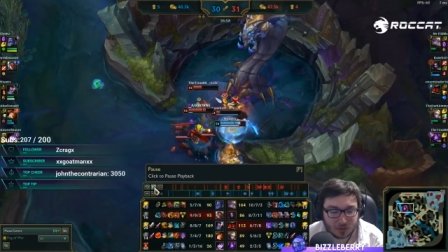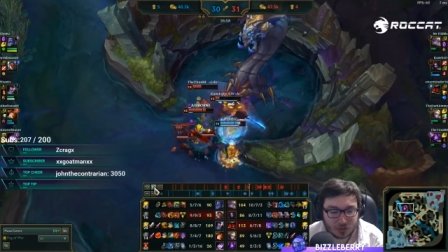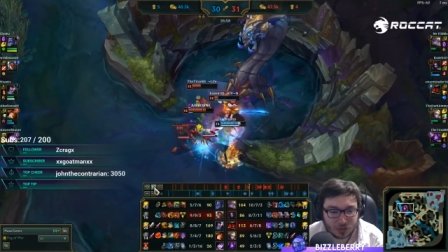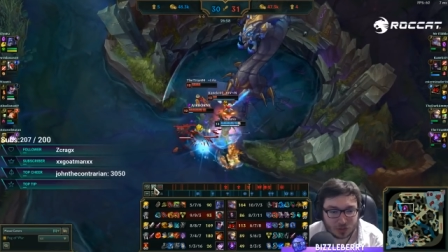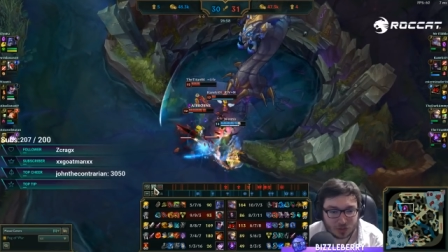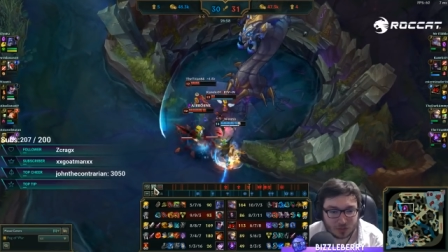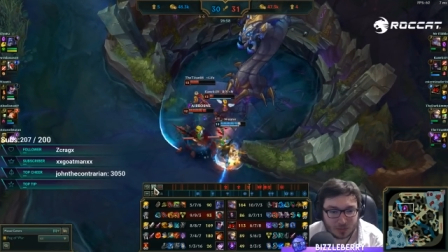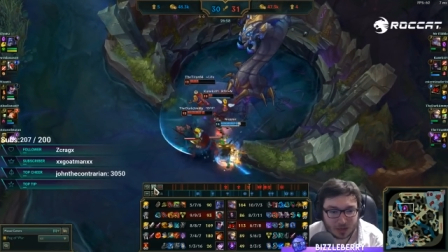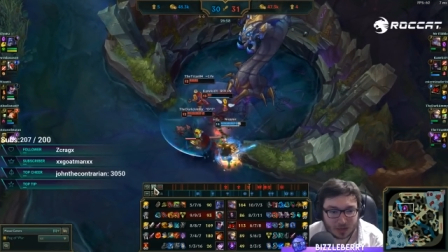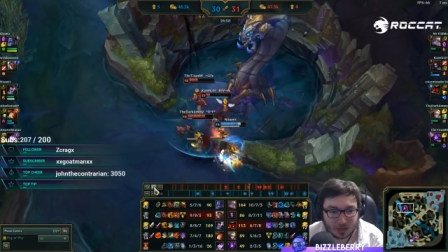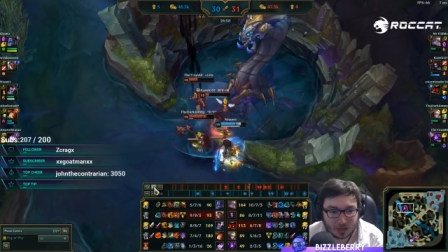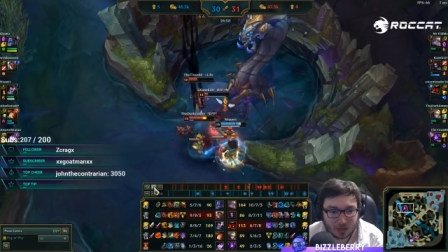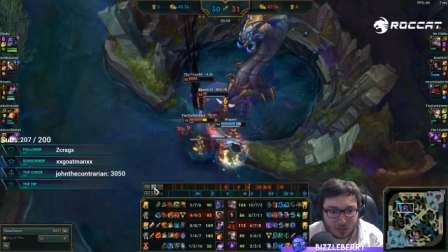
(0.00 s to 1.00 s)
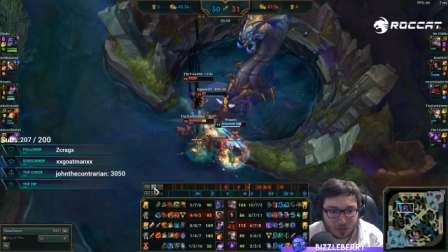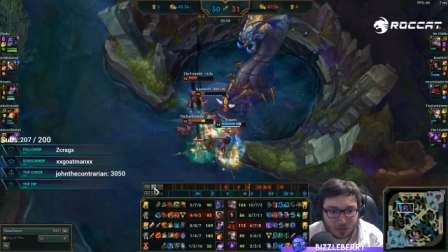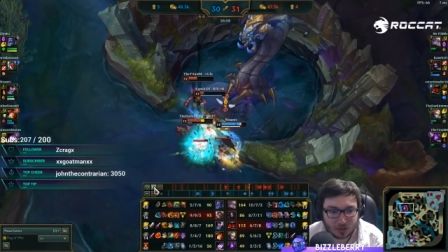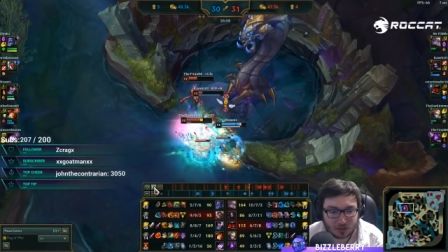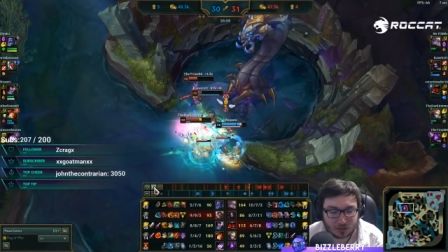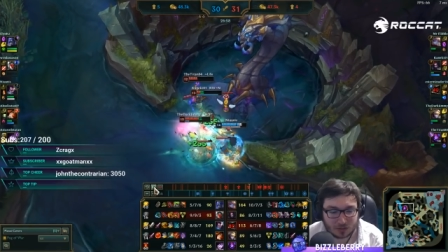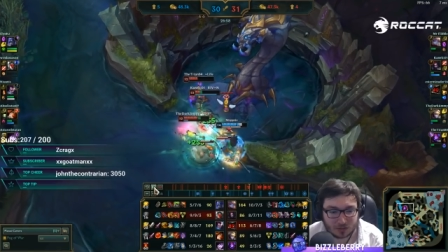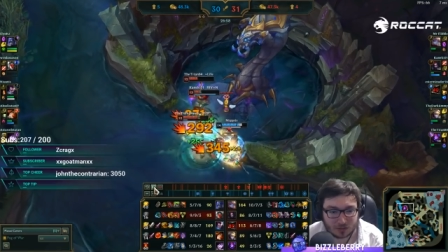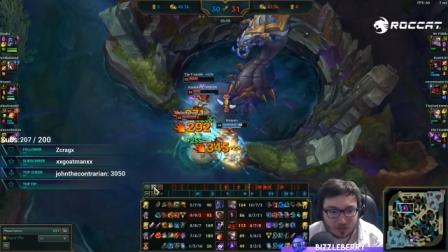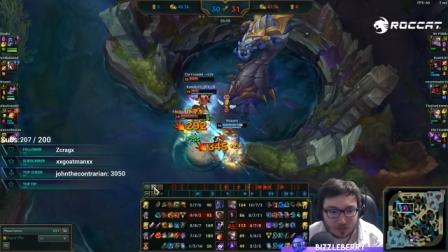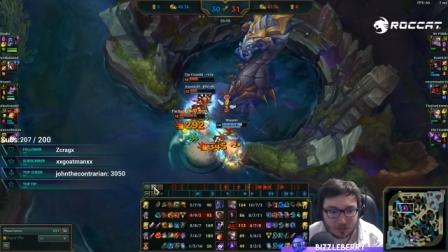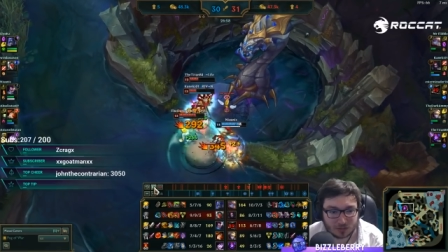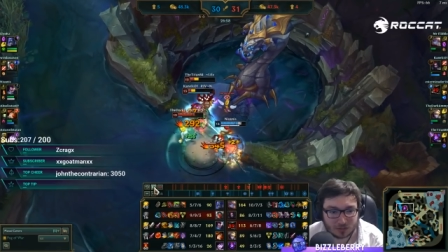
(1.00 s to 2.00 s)
because you got no mana anyway,
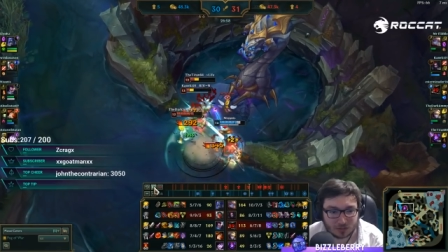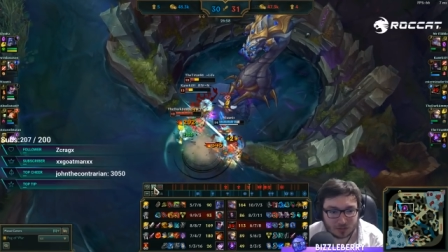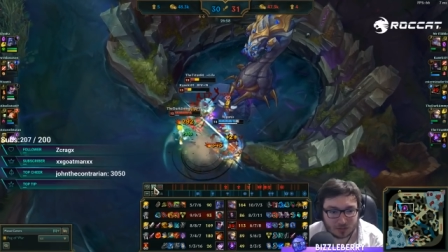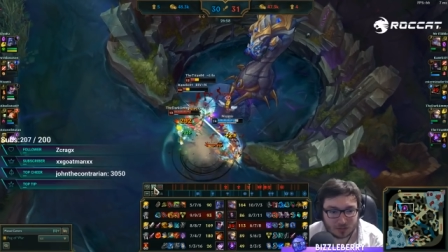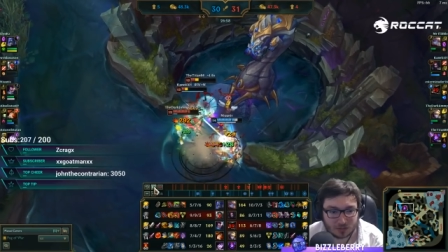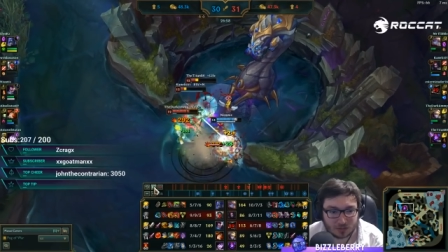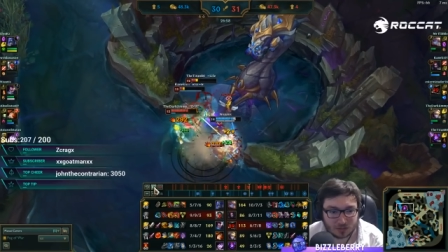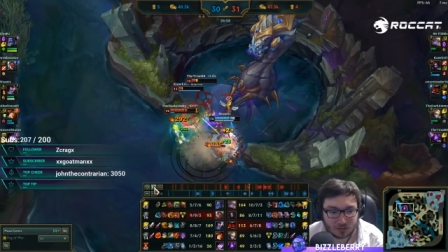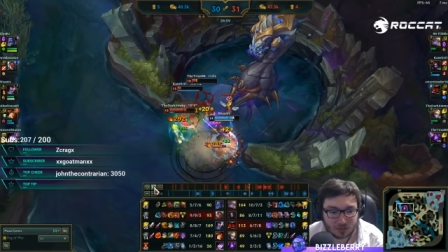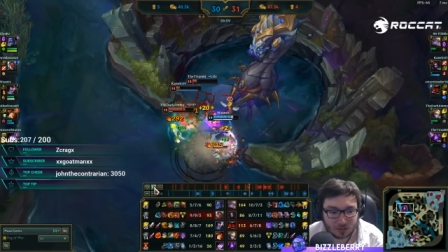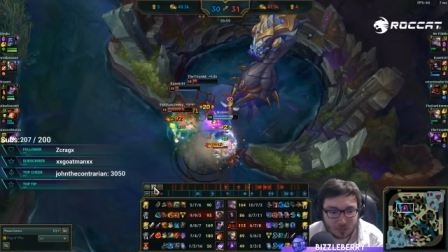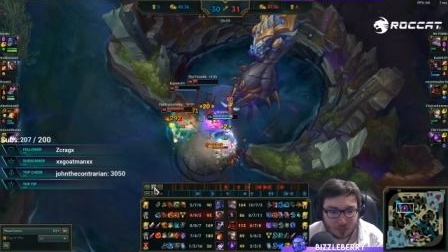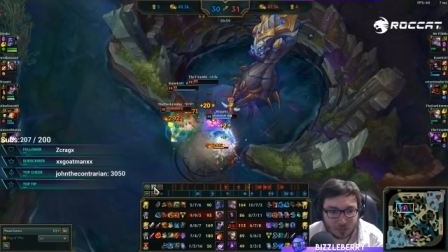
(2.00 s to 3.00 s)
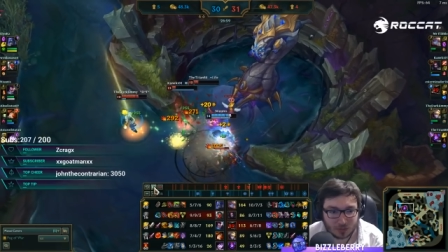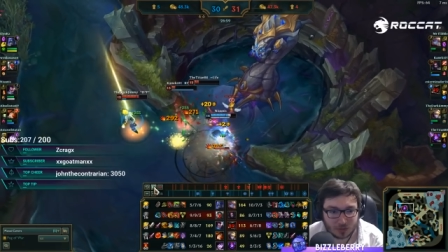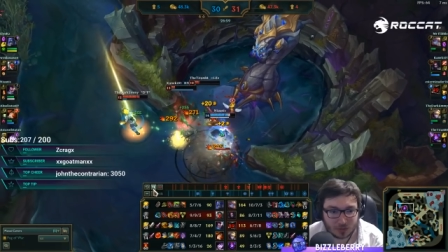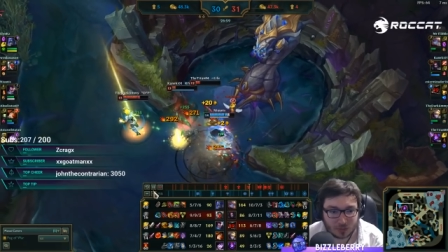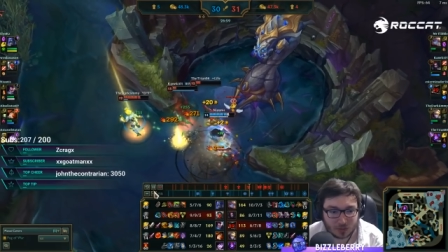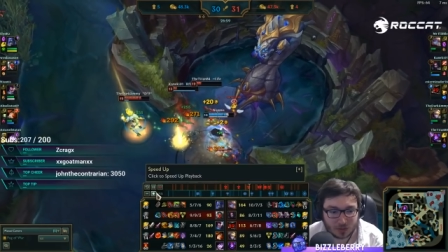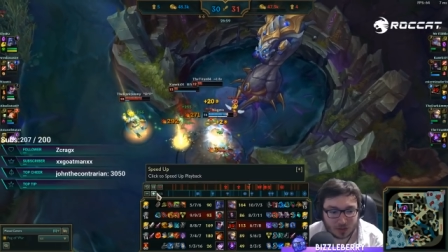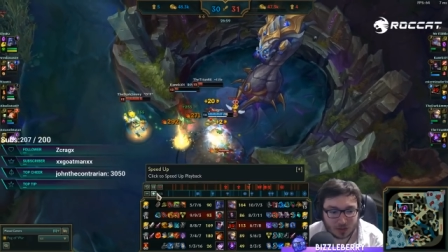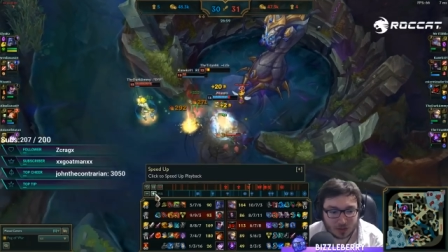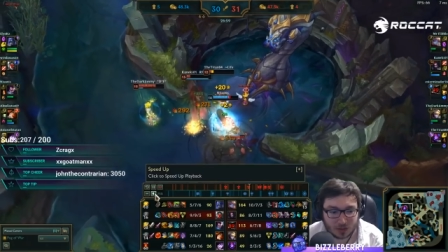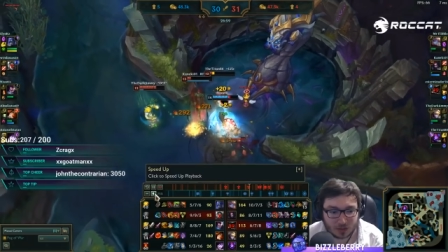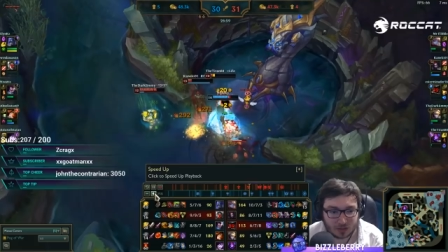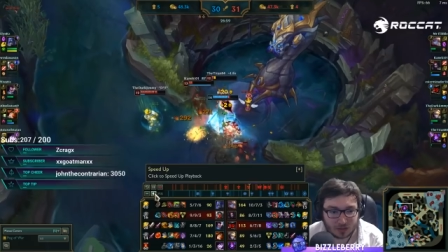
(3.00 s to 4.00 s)
you probably just want to
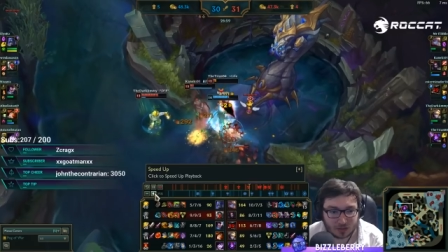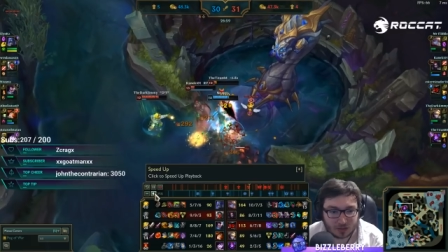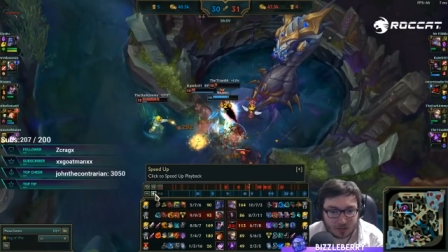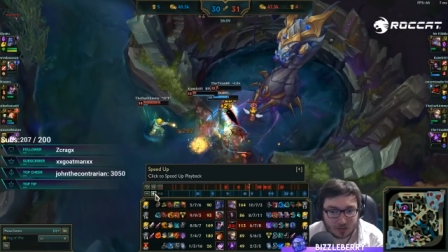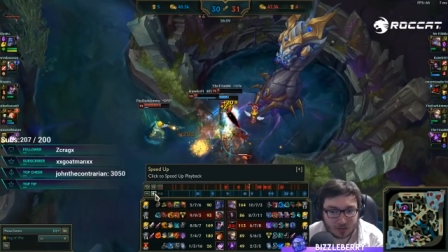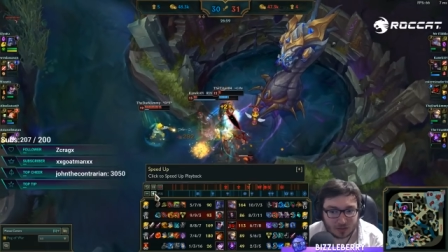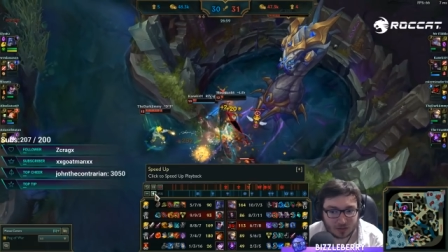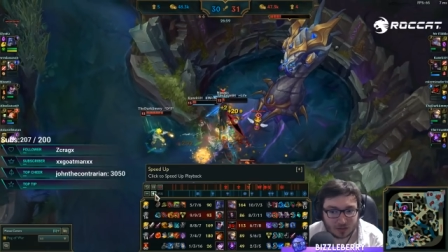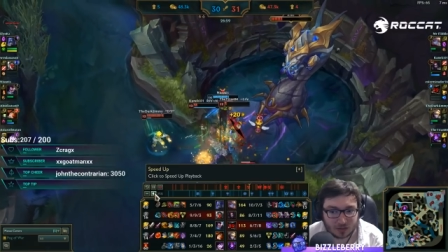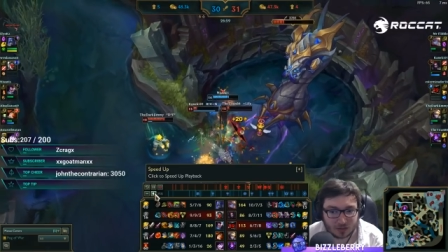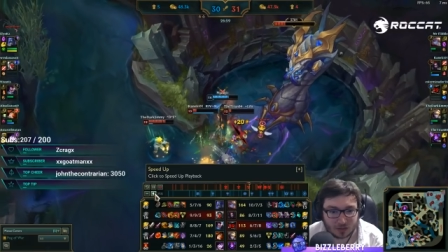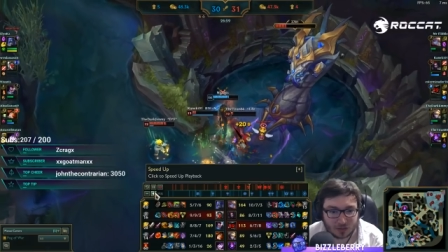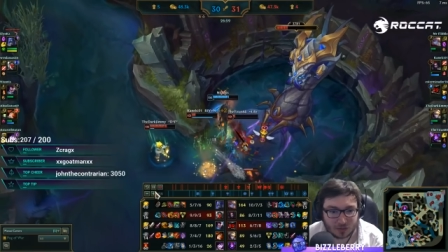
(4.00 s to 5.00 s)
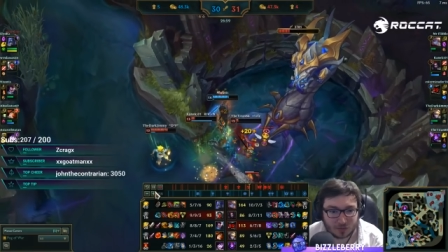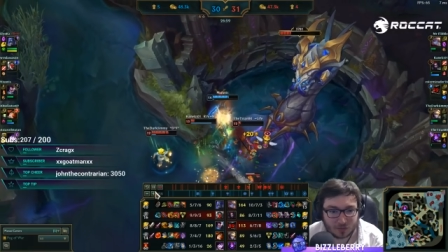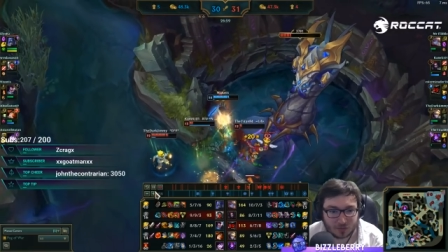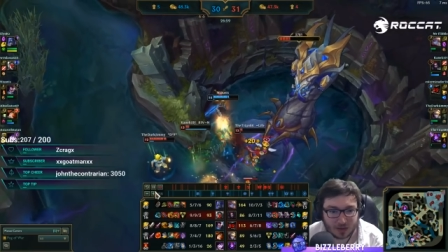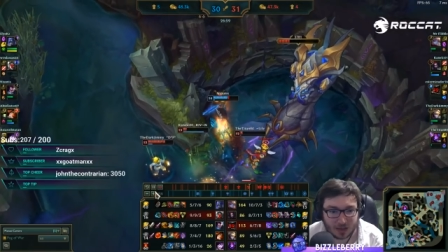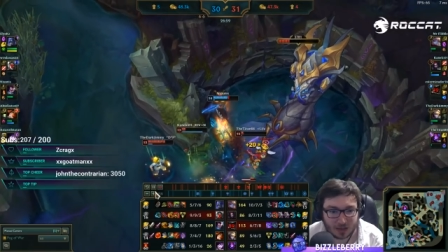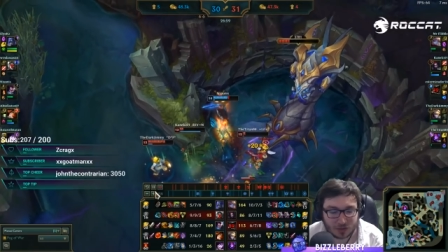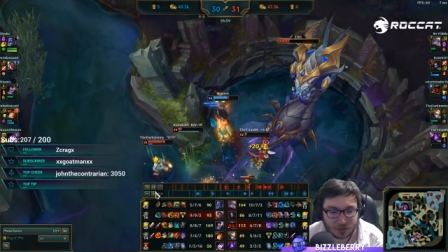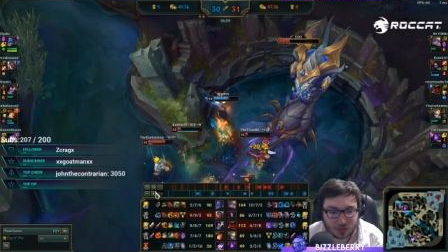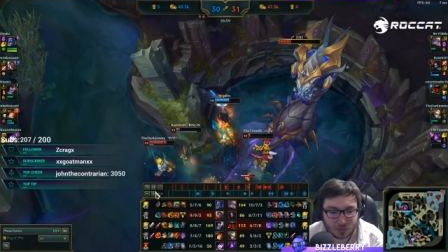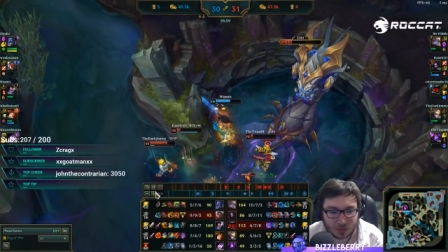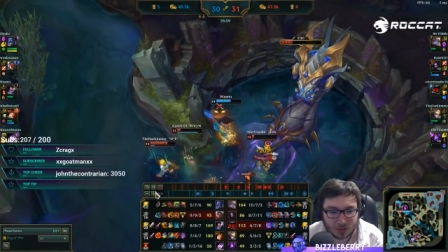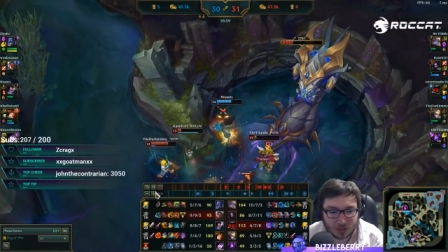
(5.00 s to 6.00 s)
like... You got flash
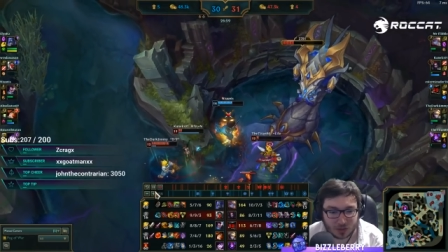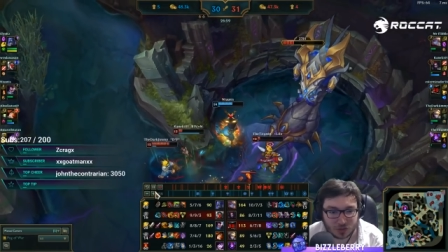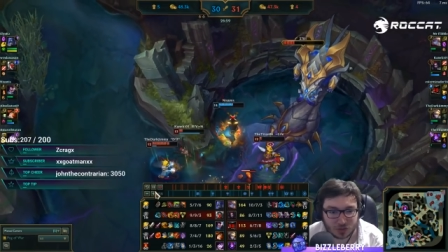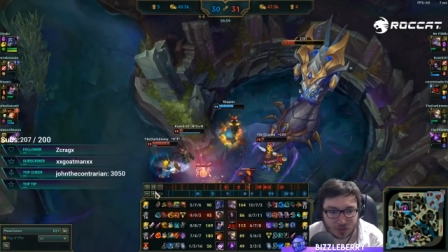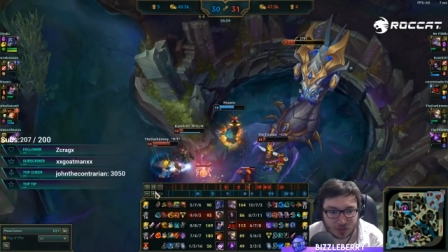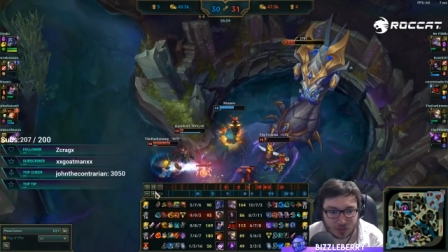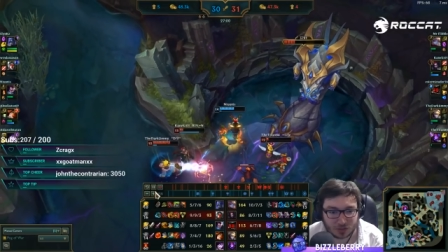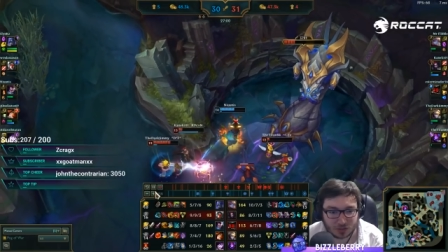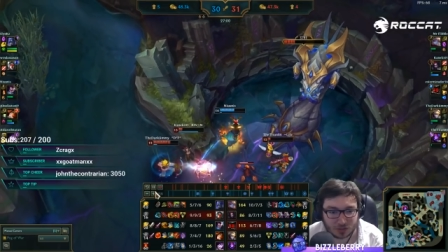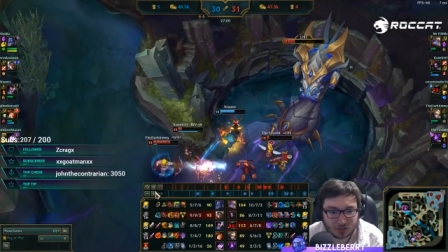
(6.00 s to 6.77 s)
as well, actually.